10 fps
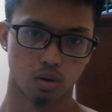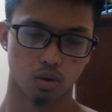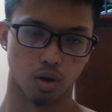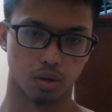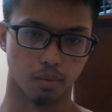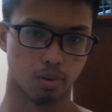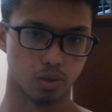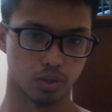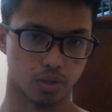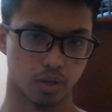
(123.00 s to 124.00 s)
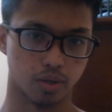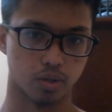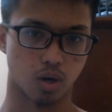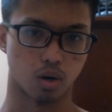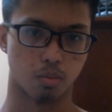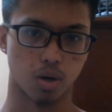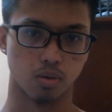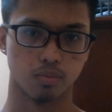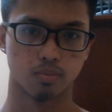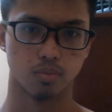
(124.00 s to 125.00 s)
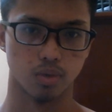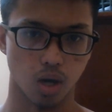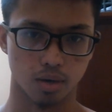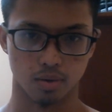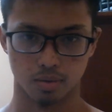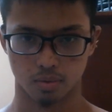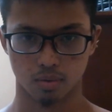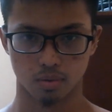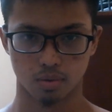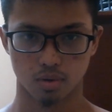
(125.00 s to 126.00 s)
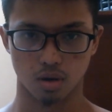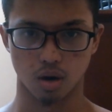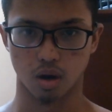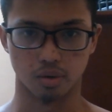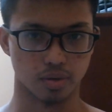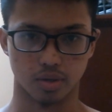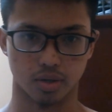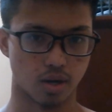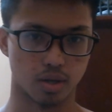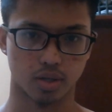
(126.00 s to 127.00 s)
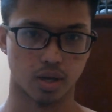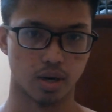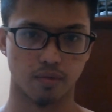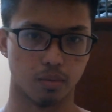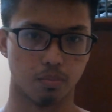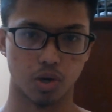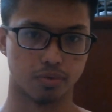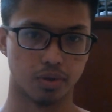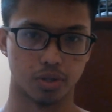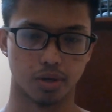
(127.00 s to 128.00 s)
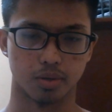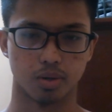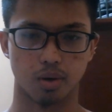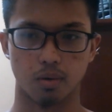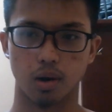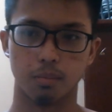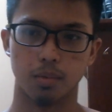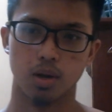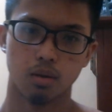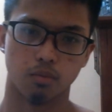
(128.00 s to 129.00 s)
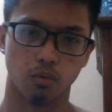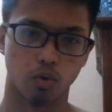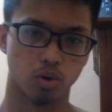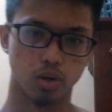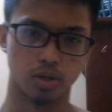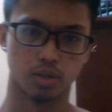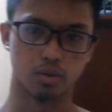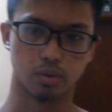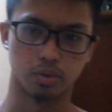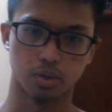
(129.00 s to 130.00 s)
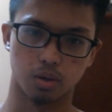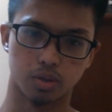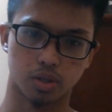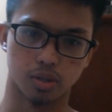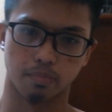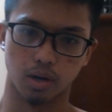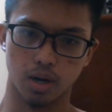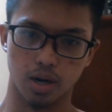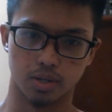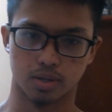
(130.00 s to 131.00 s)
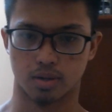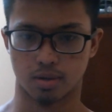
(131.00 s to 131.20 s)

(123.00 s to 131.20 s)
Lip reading: the punches that they talk about? None. A lot of these guys can't even punch for shit. So before you listen to those coaches, please